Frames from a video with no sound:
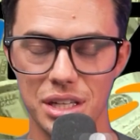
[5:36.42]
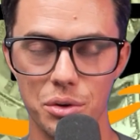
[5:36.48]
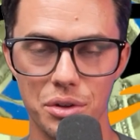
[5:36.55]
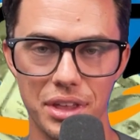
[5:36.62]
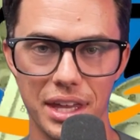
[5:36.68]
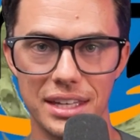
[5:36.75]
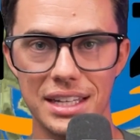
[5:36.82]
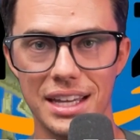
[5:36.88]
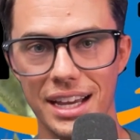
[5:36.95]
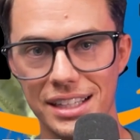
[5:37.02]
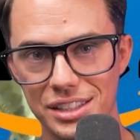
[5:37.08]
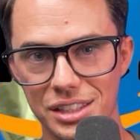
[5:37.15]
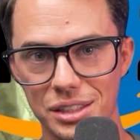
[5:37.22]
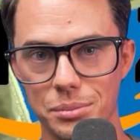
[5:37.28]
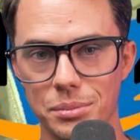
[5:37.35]
with Andy
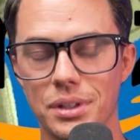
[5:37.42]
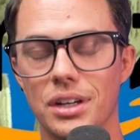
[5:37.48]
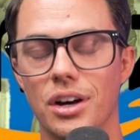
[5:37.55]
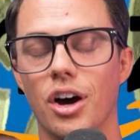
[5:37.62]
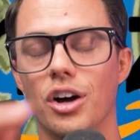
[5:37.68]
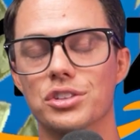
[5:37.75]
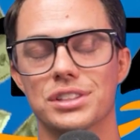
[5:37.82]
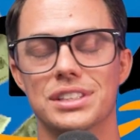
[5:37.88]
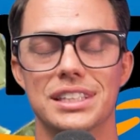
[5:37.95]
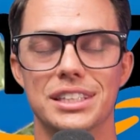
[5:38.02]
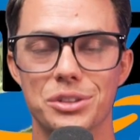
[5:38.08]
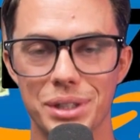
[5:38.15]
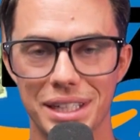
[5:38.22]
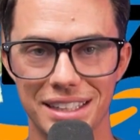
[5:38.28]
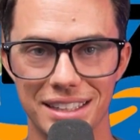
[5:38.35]
Isom. I'll see
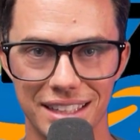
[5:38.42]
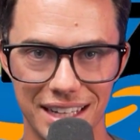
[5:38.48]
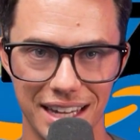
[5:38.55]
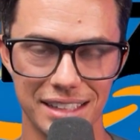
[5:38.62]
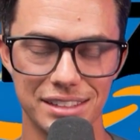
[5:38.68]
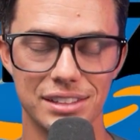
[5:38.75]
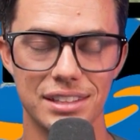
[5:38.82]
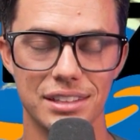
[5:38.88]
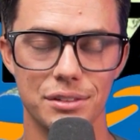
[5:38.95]
you in the next